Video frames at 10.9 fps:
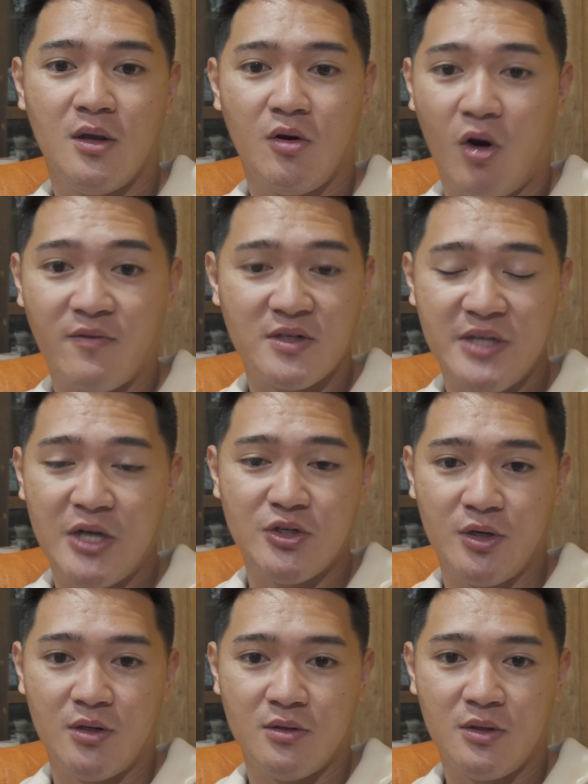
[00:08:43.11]

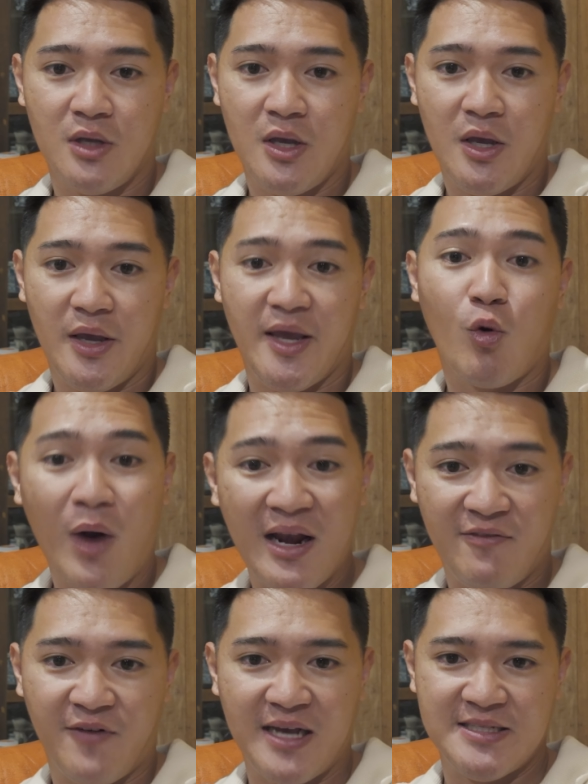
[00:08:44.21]
conversational. It
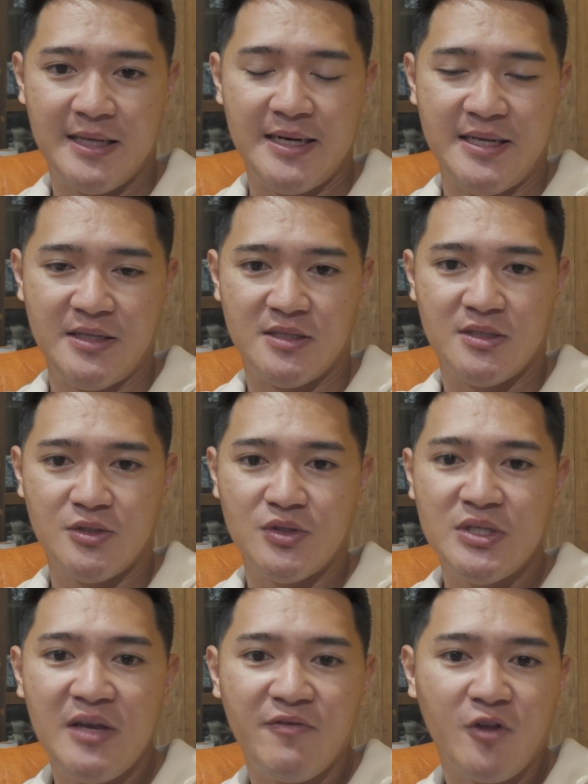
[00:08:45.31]
qualifies the leads to
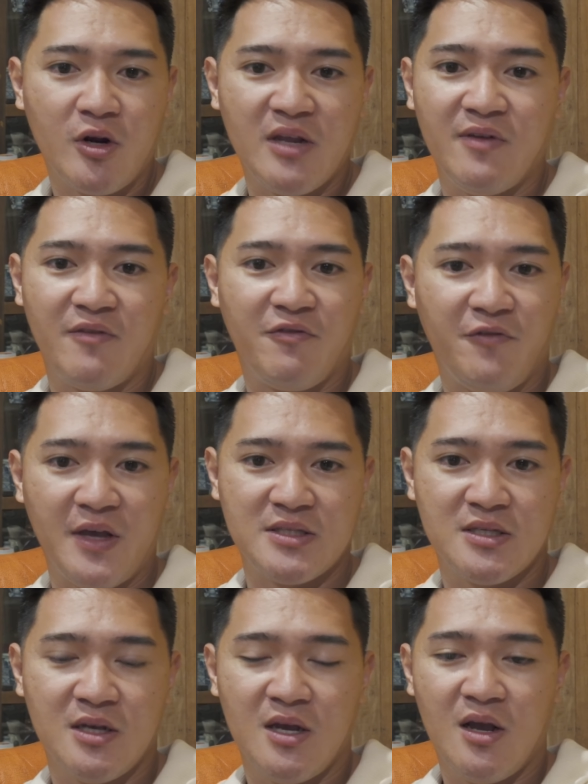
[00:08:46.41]
see if they're even
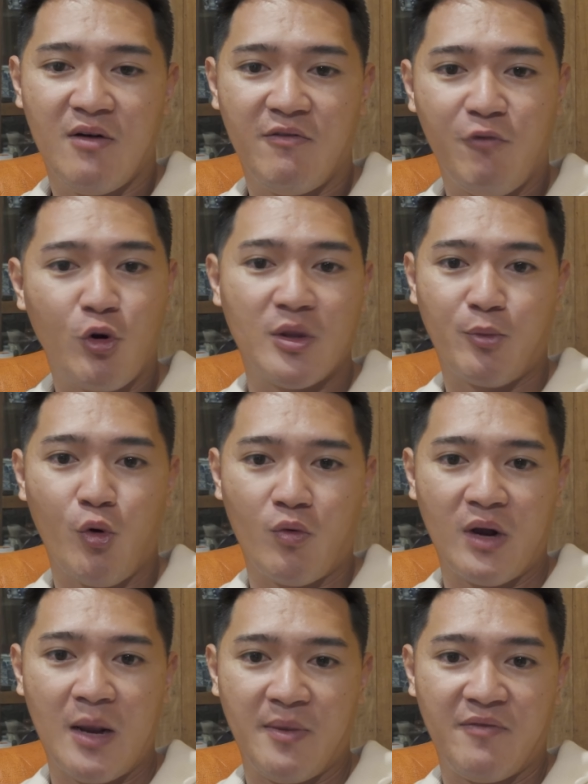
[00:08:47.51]
fit for the
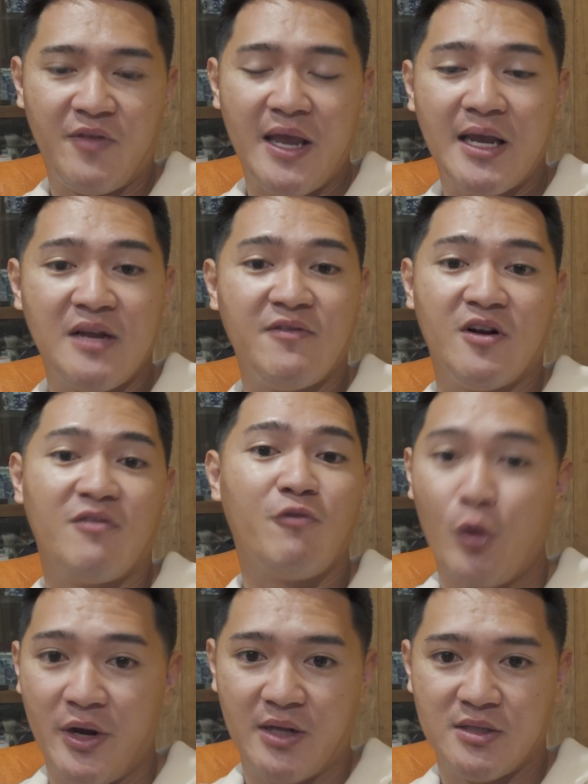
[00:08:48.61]
program, if they can even
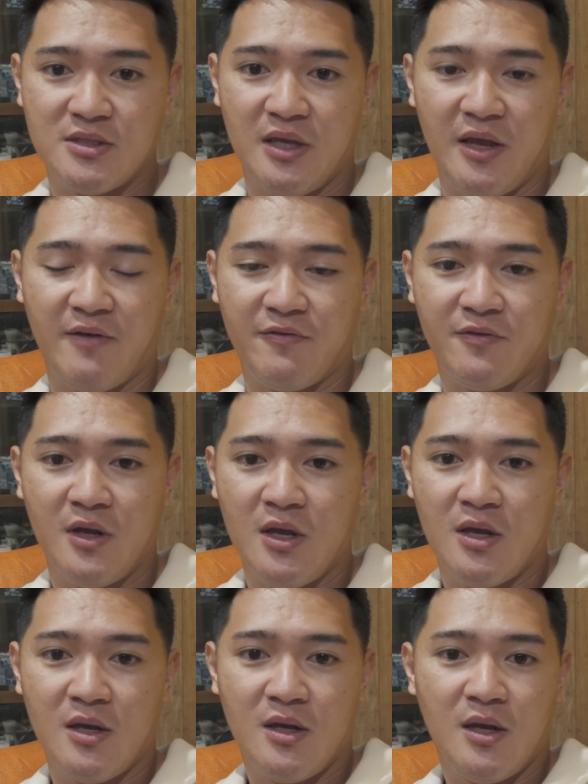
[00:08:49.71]
afford it, if
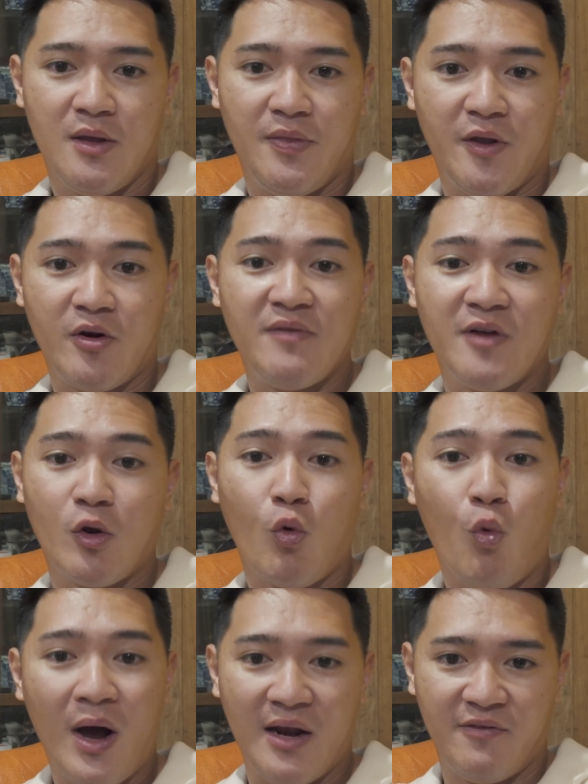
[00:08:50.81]
they're even
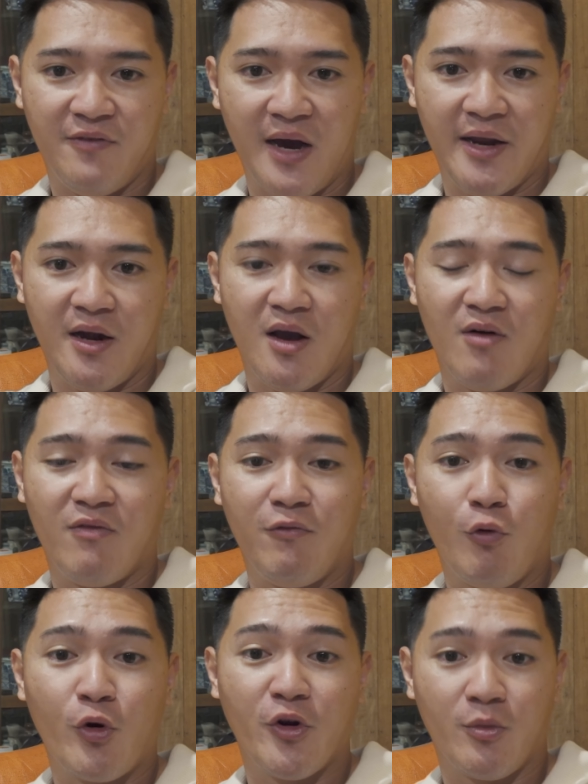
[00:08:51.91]
qualified
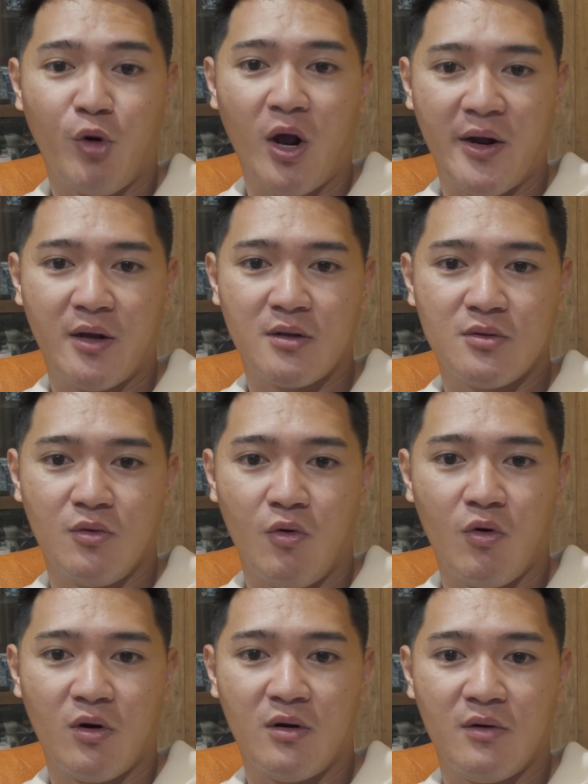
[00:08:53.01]
for your product
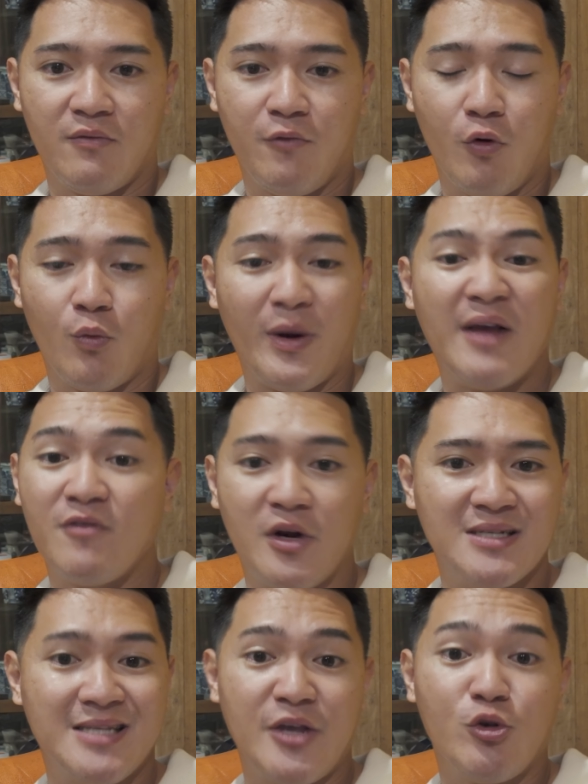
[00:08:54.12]
or for whatever it
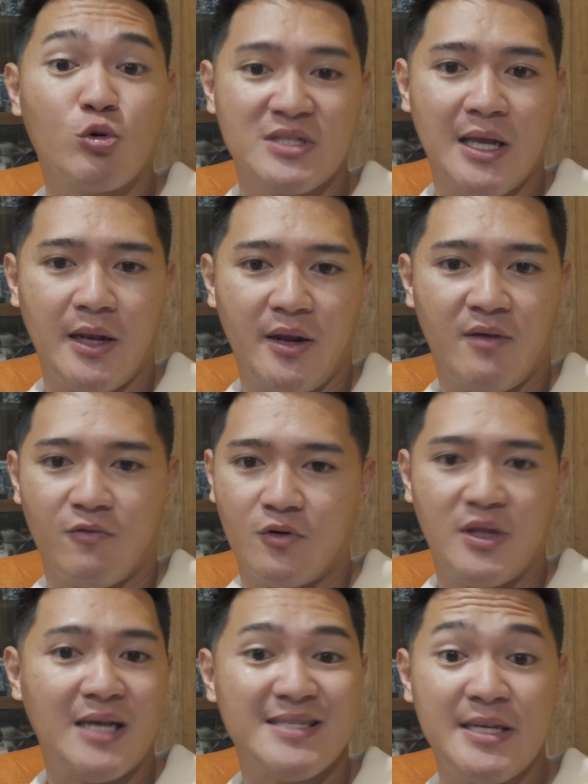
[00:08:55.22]
is that you're selling for
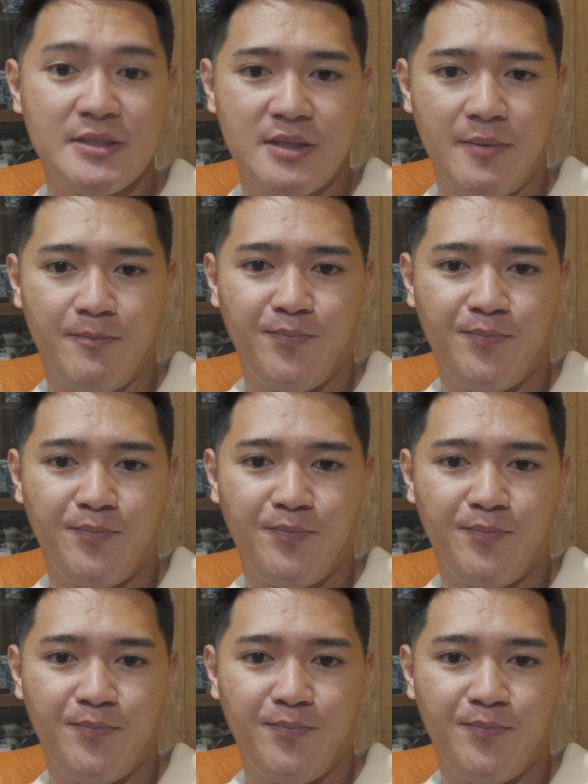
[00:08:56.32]
that system.